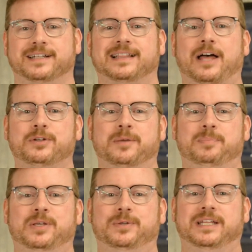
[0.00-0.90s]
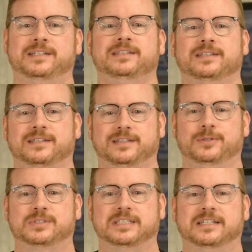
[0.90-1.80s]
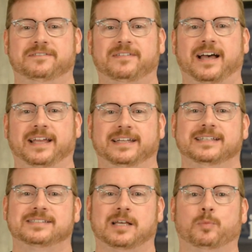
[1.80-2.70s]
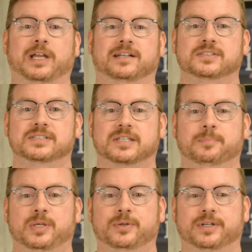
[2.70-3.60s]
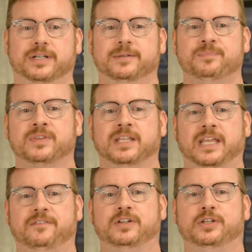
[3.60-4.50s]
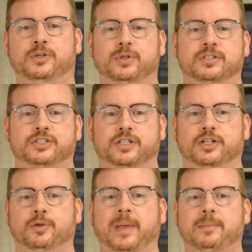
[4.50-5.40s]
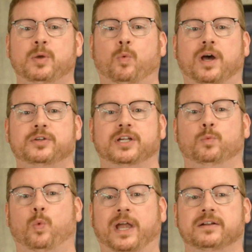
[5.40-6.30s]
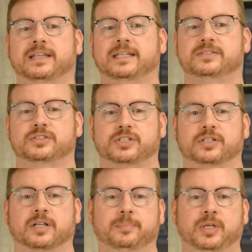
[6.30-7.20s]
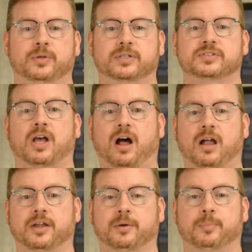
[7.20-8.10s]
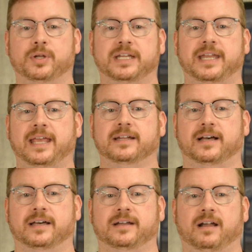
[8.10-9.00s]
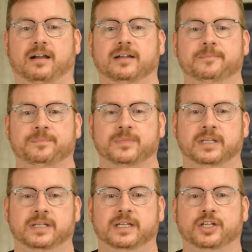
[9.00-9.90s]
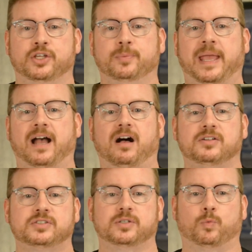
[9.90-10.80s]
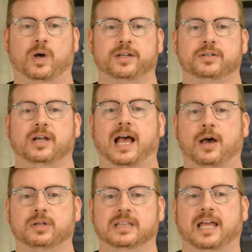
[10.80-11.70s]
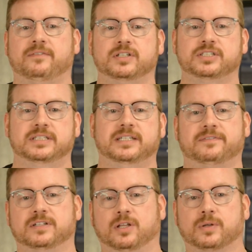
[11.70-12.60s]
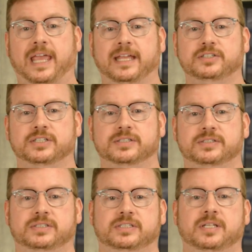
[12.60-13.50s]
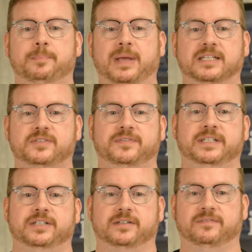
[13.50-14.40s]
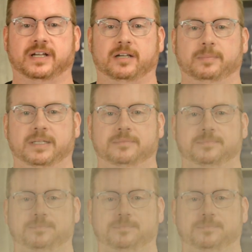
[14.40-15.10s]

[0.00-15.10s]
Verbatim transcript: Cloud computing, loosely defined, is someone else's computer. If you're new to Azure, you may be wondering where these Azure computers you're putting data on are. You may also wonder how to leverage the different locations to best fit your environment.